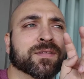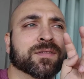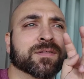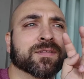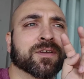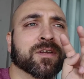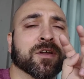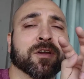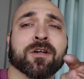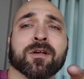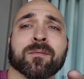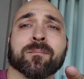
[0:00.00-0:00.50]

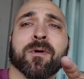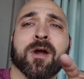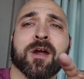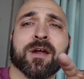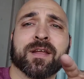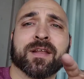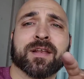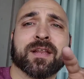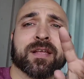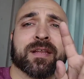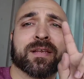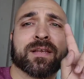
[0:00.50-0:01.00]
their
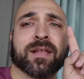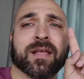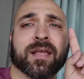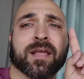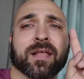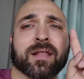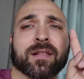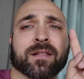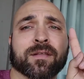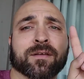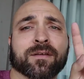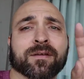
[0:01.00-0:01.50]
marketing
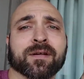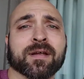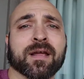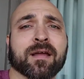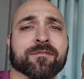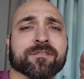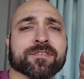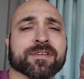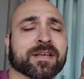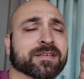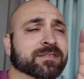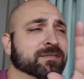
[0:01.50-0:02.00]
and their
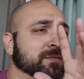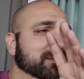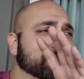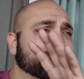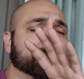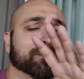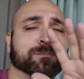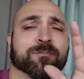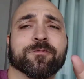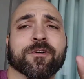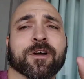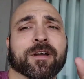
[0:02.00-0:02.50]
advertising.
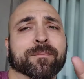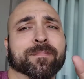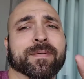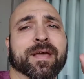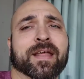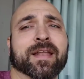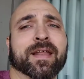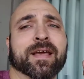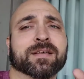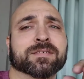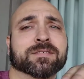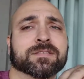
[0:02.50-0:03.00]
Fuck
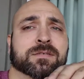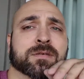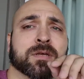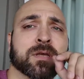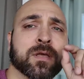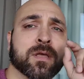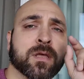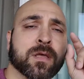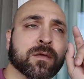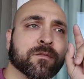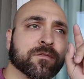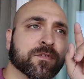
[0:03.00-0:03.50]
badass.
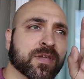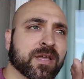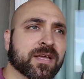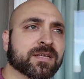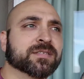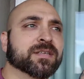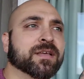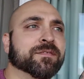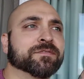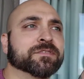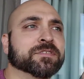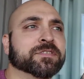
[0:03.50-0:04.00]
You guys
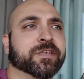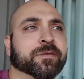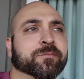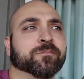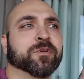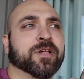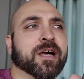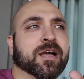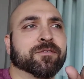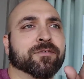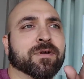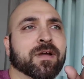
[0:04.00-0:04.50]
haven't seen
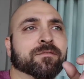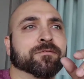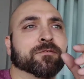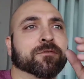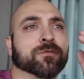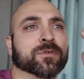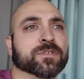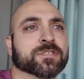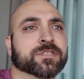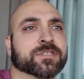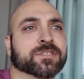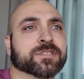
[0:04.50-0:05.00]
Black Rifle,
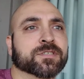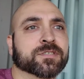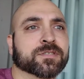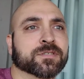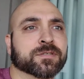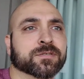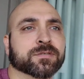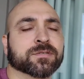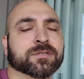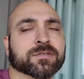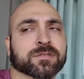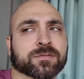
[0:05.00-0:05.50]

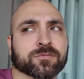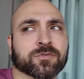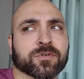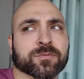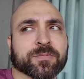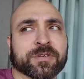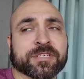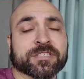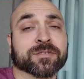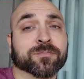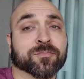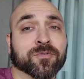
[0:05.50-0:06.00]
which would
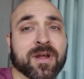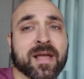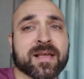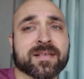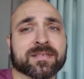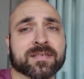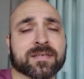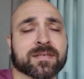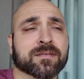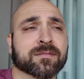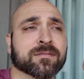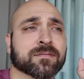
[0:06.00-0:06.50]
be
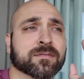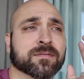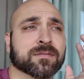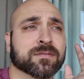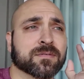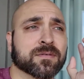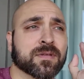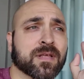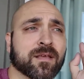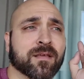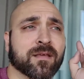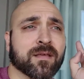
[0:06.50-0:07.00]
surprising.
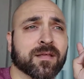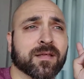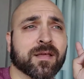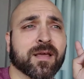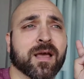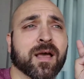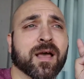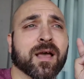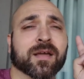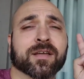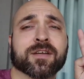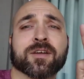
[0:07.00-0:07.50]

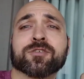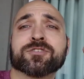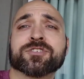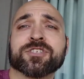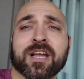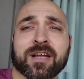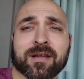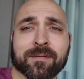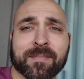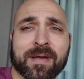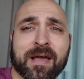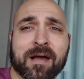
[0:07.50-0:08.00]
Uh, go
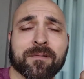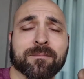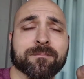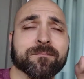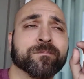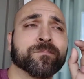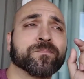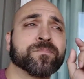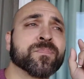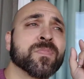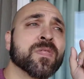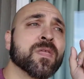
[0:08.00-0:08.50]
check them out.
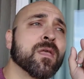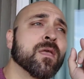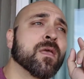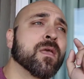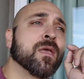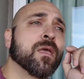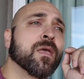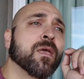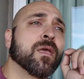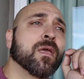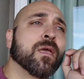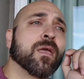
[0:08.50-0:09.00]

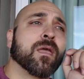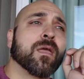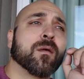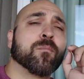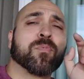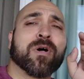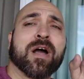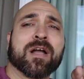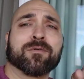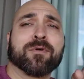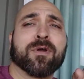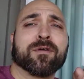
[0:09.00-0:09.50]

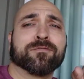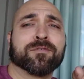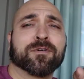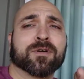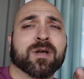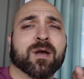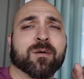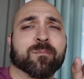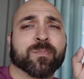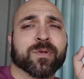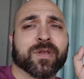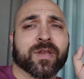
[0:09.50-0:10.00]
Black Rifle
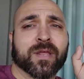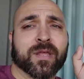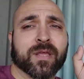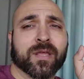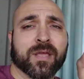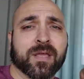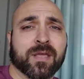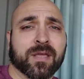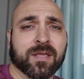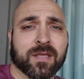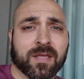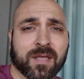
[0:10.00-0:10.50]
Company
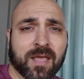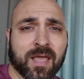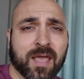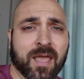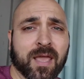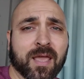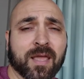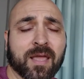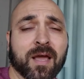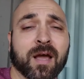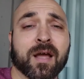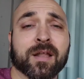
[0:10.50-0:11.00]

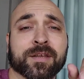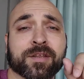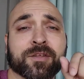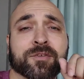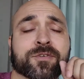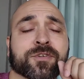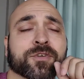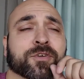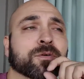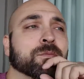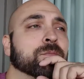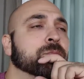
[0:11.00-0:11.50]
uh, on
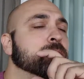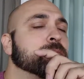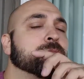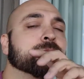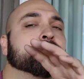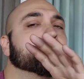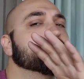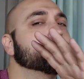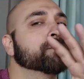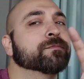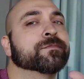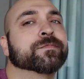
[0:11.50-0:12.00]
YouTube.
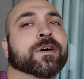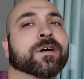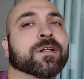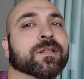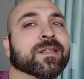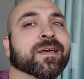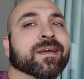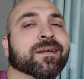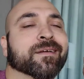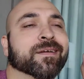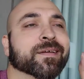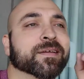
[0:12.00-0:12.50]

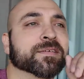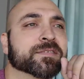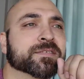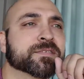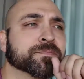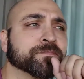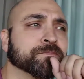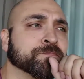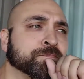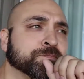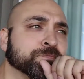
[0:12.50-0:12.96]
Hilarious.